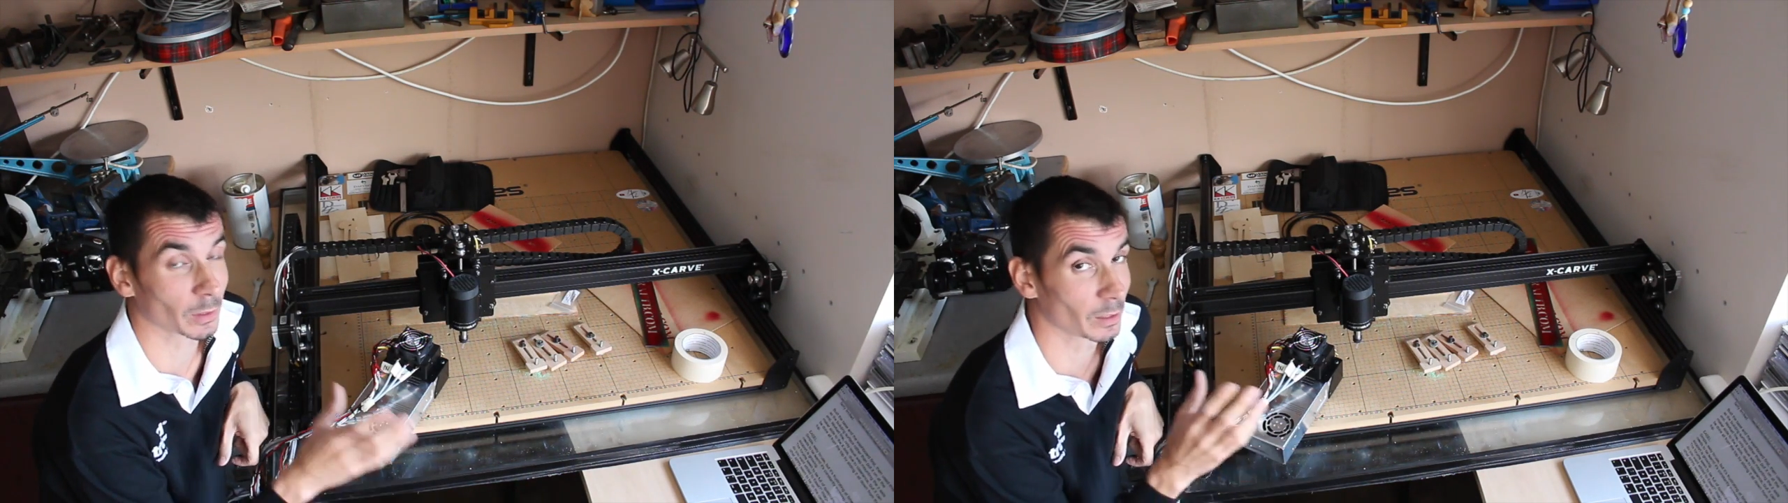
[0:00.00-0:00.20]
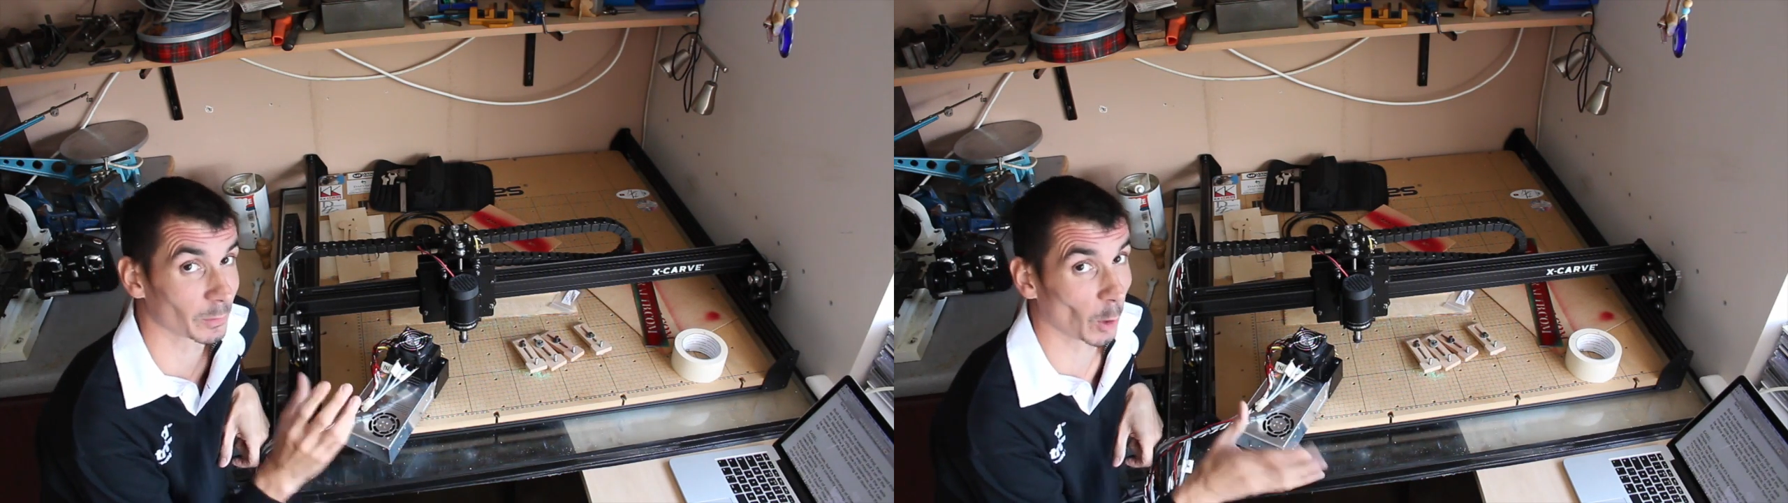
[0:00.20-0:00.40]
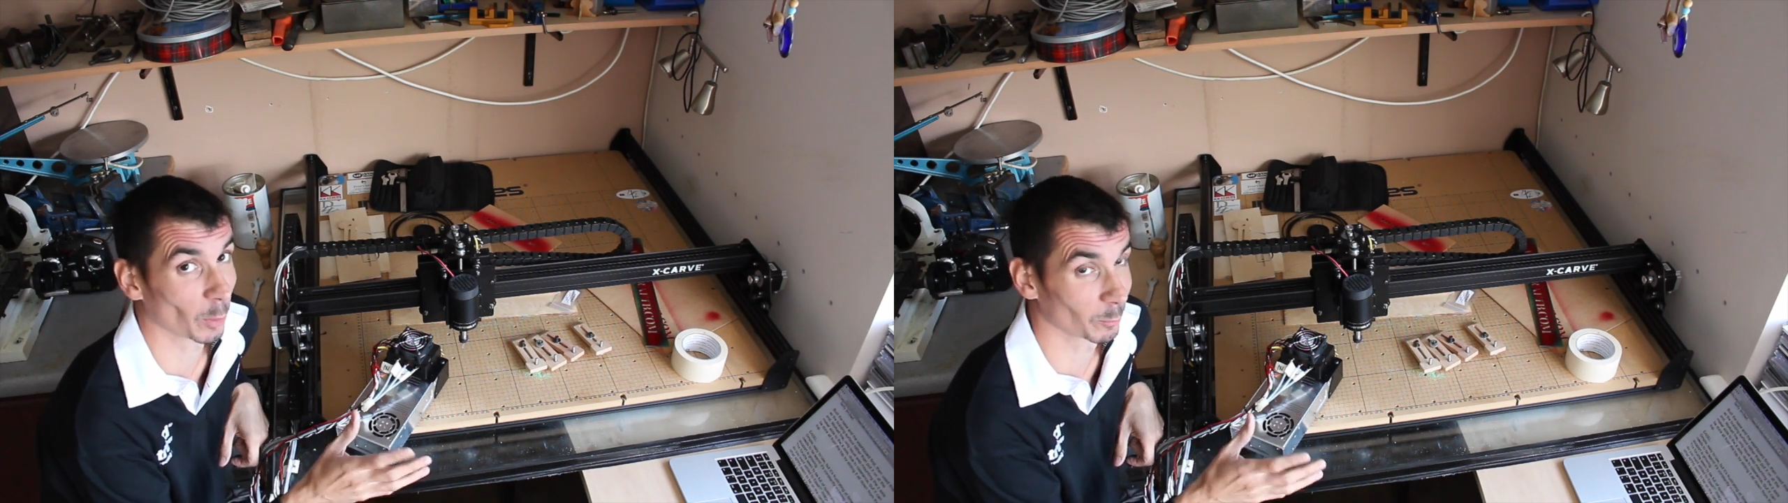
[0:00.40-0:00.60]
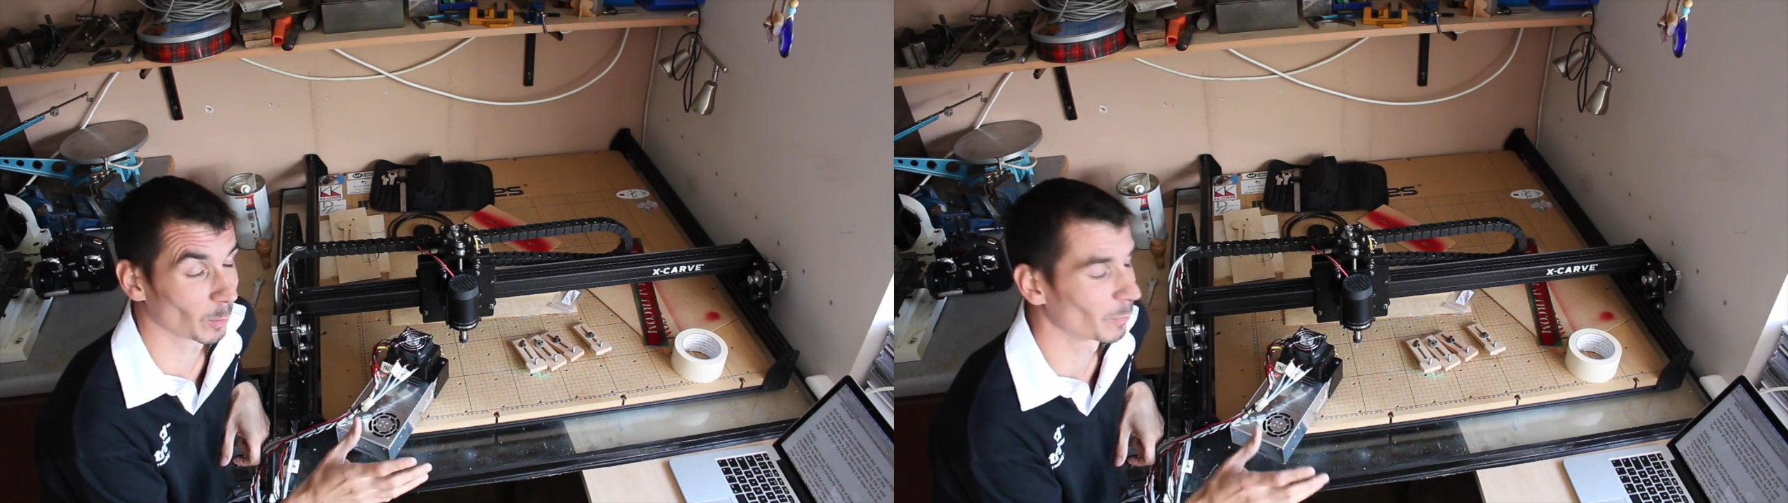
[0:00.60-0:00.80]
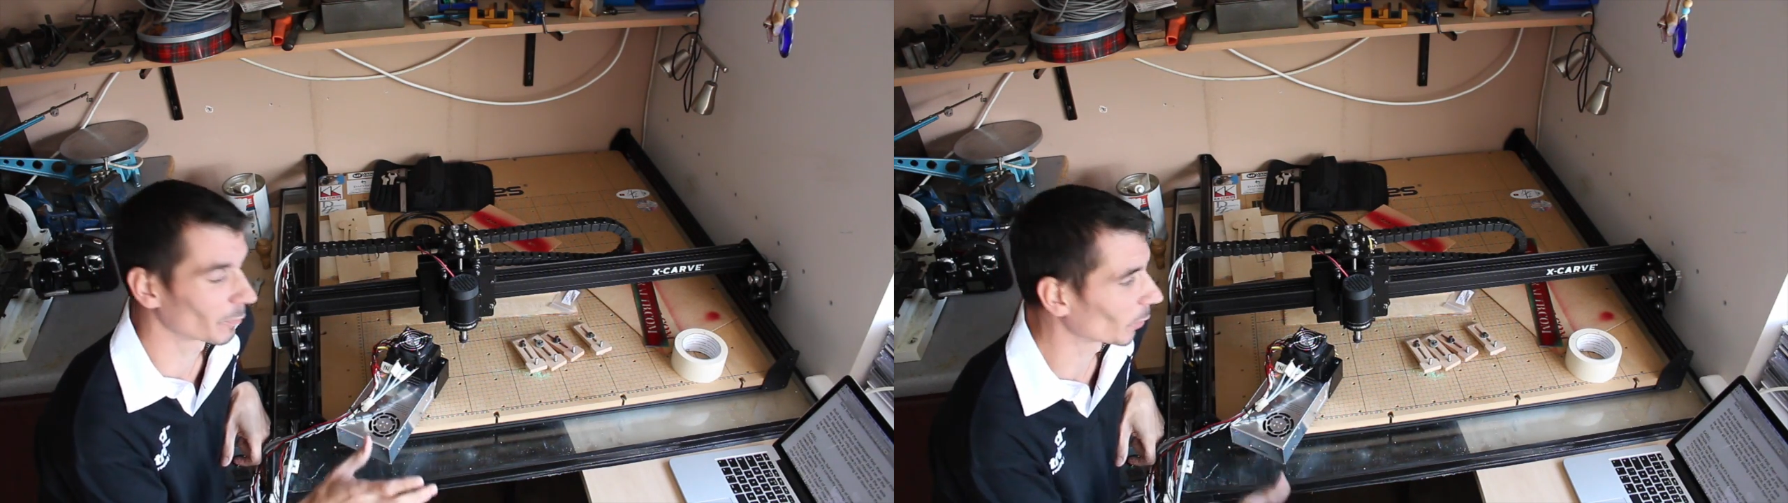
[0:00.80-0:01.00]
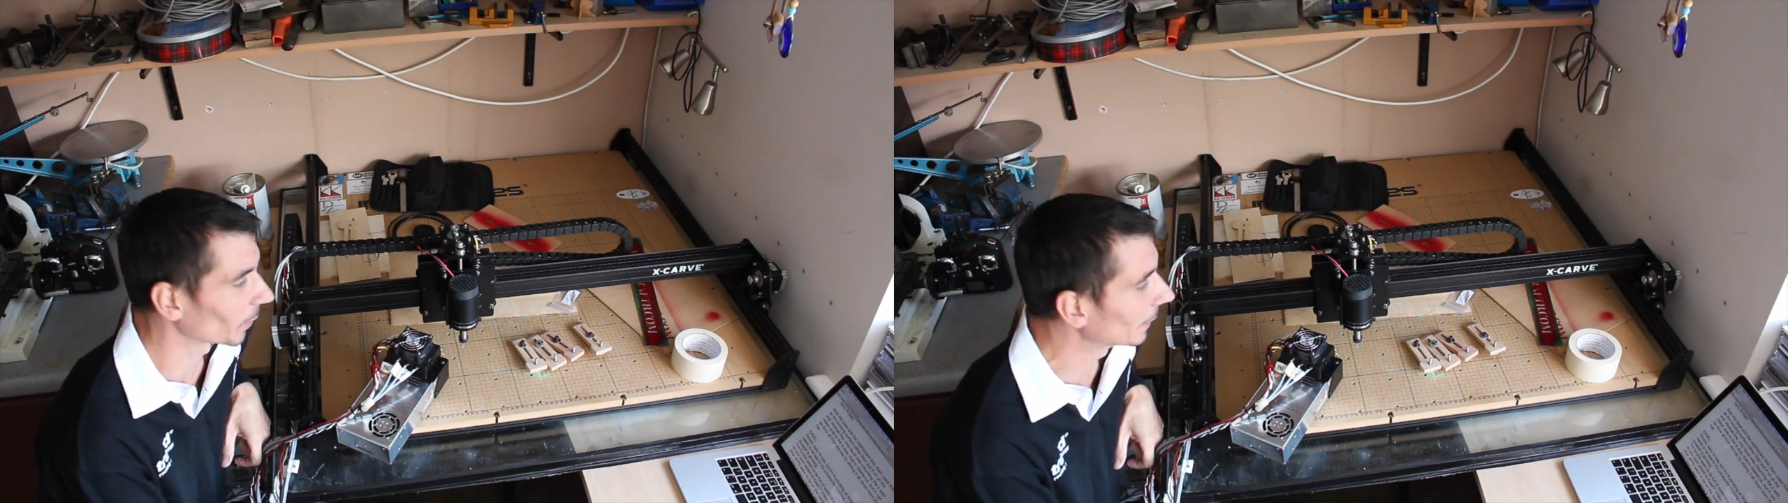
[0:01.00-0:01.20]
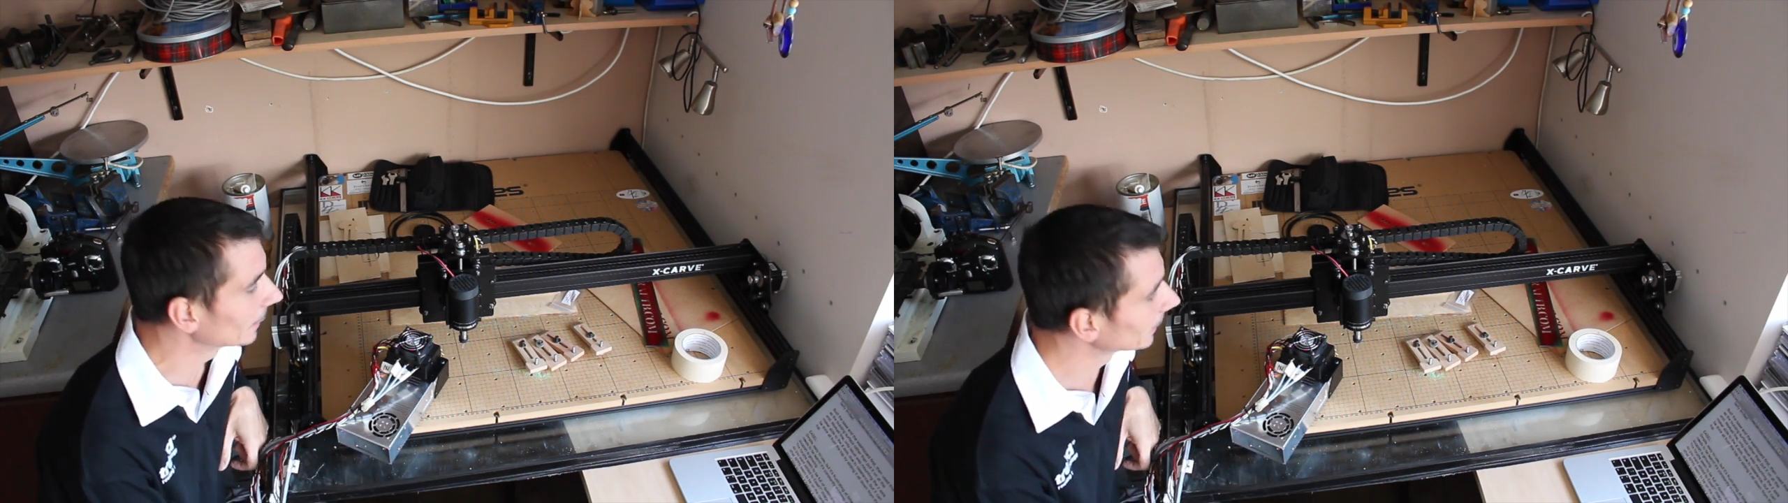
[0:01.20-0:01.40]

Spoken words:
that you've got the room for it.